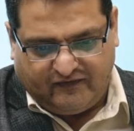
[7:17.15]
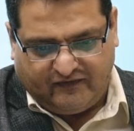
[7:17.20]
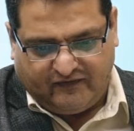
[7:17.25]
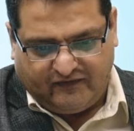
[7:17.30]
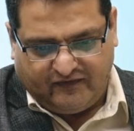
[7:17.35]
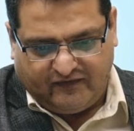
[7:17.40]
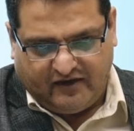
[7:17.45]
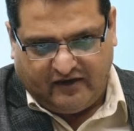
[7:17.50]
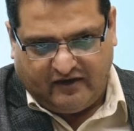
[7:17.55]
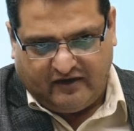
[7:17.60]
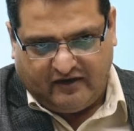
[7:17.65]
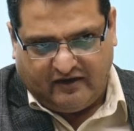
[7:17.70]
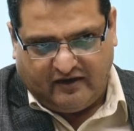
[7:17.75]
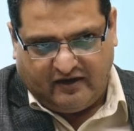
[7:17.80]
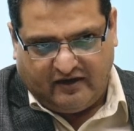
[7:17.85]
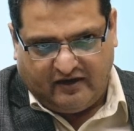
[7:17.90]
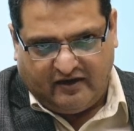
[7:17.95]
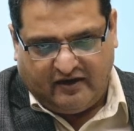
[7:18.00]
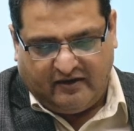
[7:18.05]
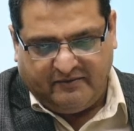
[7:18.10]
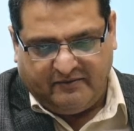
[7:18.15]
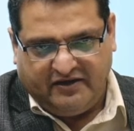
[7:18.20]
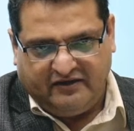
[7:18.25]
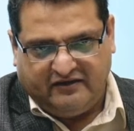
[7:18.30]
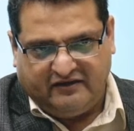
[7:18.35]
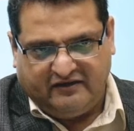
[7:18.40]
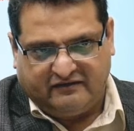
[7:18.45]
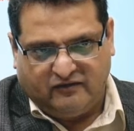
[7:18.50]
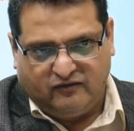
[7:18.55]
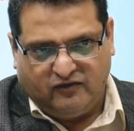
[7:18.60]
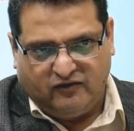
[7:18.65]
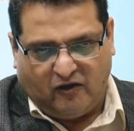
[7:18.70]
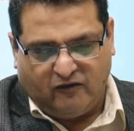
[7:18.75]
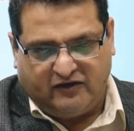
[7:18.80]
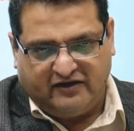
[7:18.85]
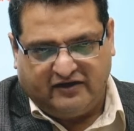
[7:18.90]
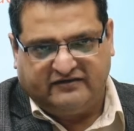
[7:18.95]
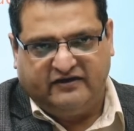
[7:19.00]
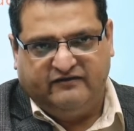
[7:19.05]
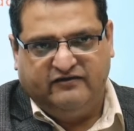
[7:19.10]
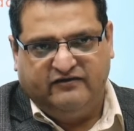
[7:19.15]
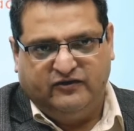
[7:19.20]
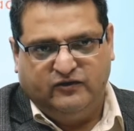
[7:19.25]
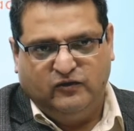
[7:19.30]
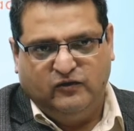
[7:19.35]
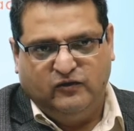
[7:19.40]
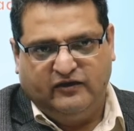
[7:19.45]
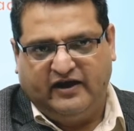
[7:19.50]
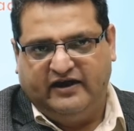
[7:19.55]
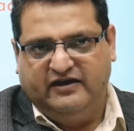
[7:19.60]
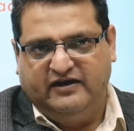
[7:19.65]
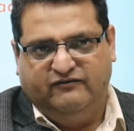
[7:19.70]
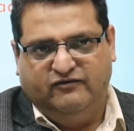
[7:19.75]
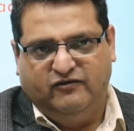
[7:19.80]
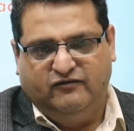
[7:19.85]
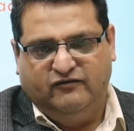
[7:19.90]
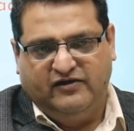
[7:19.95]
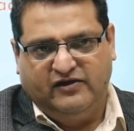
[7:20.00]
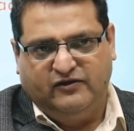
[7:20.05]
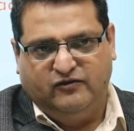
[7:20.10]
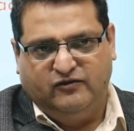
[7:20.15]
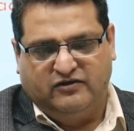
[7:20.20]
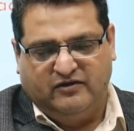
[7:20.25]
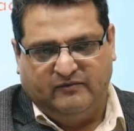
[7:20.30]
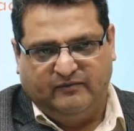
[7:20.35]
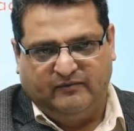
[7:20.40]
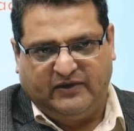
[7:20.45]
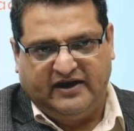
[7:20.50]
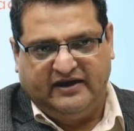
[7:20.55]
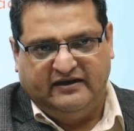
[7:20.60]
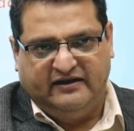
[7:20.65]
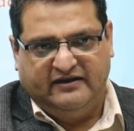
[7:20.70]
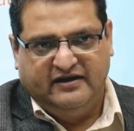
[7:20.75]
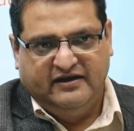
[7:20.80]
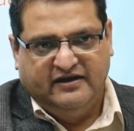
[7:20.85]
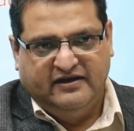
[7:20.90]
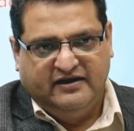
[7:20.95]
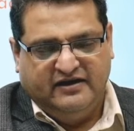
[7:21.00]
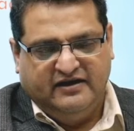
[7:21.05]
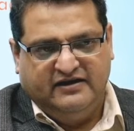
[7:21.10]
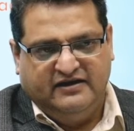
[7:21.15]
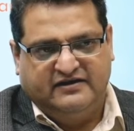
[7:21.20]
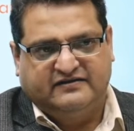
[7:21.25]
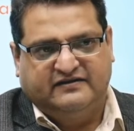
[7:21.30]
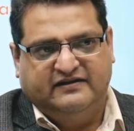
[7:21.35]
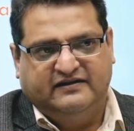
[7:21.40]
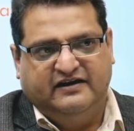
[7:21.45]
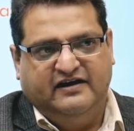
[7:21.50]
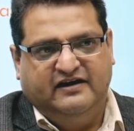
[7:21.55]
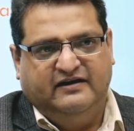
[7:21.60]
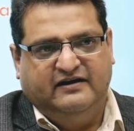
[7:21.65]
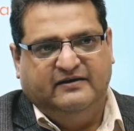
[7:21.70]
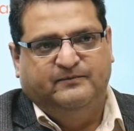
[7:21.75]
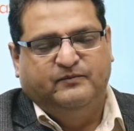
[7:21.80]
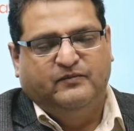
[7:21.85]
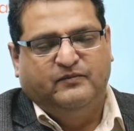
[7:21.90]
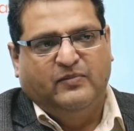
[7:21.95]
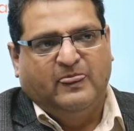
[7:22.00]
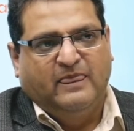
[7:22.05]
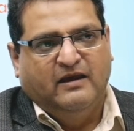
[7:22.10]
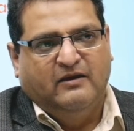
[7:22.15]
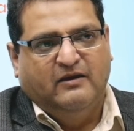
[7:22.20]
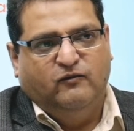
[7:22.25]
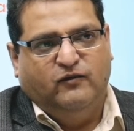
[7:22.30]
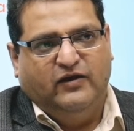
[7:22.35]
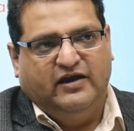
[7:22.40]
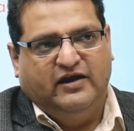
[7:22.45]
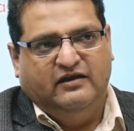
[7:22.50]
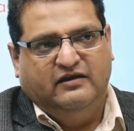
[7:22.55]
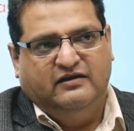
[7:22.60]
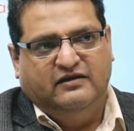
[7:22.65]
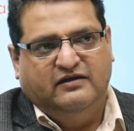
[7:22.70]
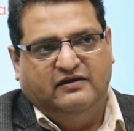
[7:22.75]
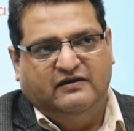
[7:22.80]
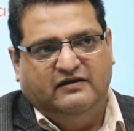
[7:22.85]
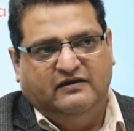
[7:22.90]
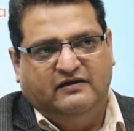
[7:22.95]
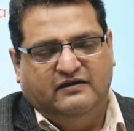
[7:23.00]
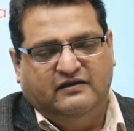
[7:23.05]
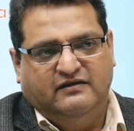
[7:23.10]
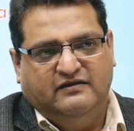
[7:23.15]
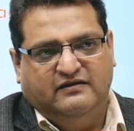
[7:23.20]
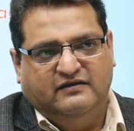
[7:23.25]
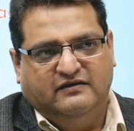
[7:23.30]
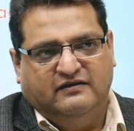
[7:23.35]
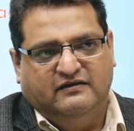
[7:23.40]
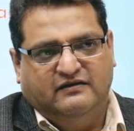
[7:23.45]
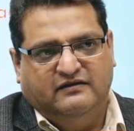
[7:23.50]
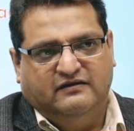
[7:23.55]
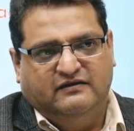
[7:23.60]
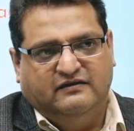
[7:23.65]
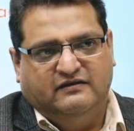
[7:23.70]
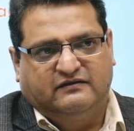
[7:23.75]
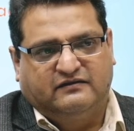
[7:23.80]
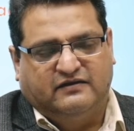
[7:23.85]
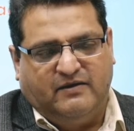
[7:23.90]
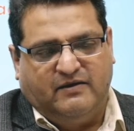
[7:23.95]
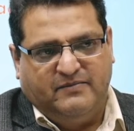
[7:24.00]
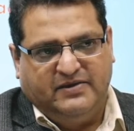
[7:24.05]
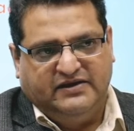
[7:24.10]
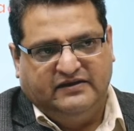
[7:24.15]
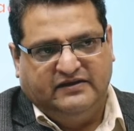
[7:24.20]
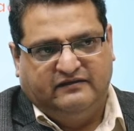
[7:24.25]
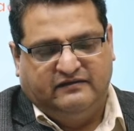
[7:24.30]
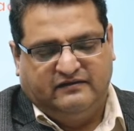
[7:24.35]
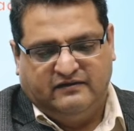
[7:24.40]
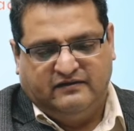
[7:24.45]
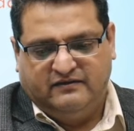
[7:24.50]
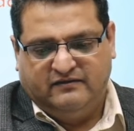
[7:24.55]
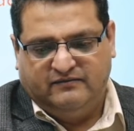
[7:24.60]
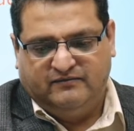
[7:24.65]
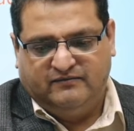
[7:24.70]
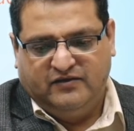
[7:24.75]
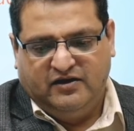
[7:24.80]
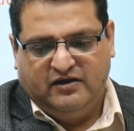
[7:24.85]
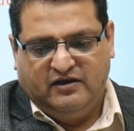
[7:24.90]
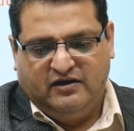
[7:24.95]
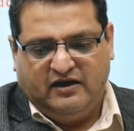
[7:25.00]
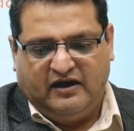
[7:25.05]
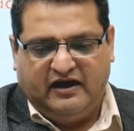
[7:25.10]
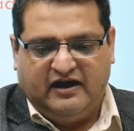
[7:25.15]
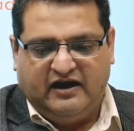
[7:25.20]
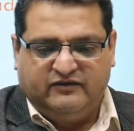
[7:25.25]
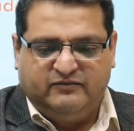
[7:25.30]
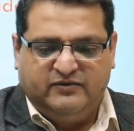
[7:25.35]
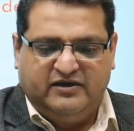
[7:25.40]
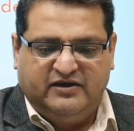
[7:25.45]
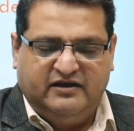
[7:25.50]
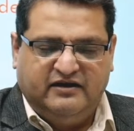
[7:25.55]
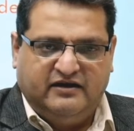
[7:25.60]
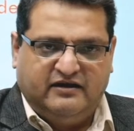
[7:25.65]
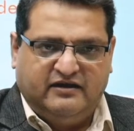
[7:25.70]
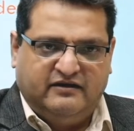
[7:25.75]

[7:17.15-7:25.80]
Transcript: I mean this Order 7 Rule 9, if you fail to comply, it state when the summons, as many